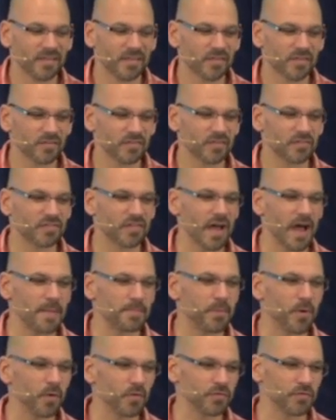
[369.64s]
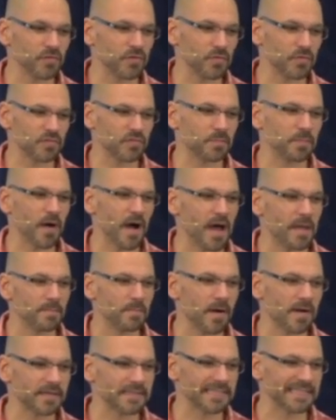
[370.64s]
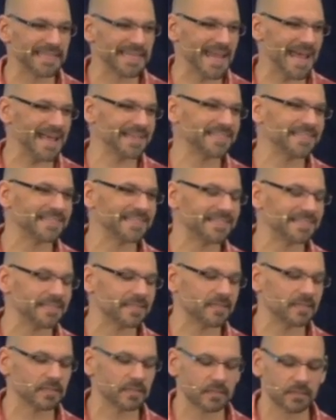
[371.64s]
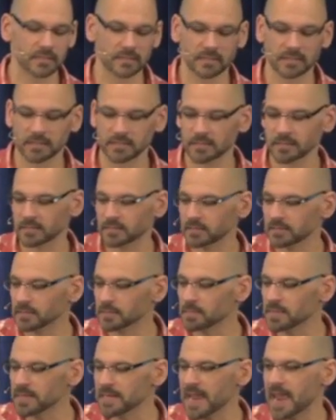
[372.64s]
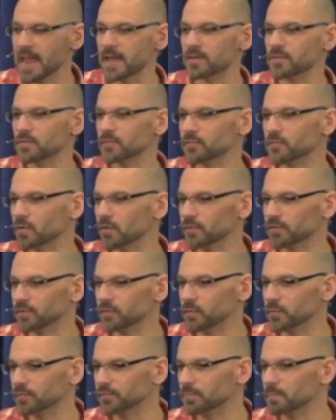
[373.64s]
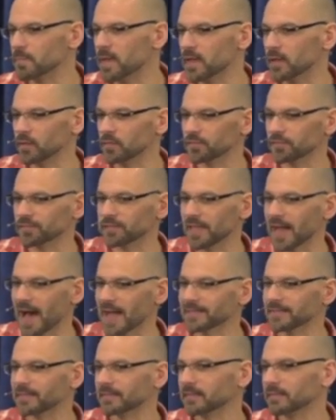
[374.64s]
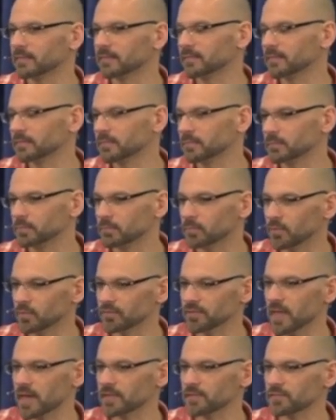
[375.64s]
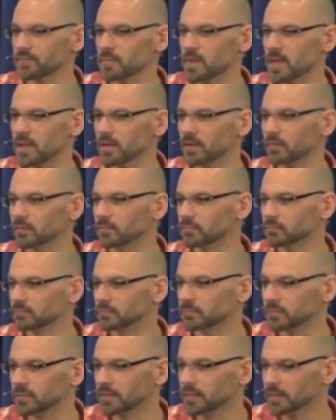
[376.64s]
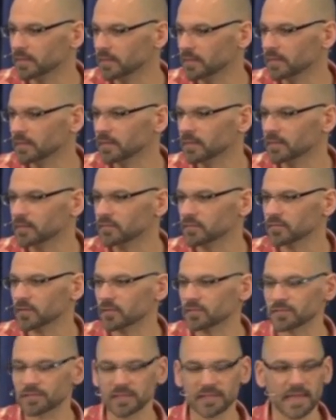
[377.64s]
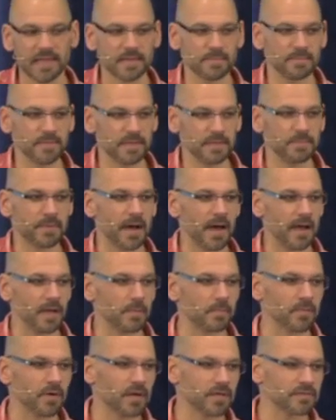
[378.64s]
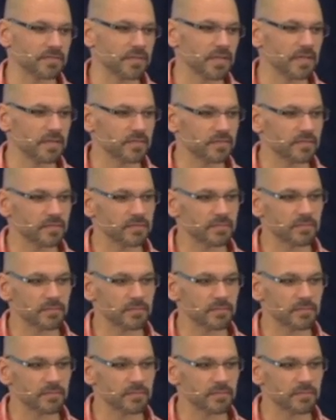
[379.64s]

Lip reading: So Todd pulls into a spot marked guest. He meanders over to his mail slot, pulls out his mail, starts the AB pile process.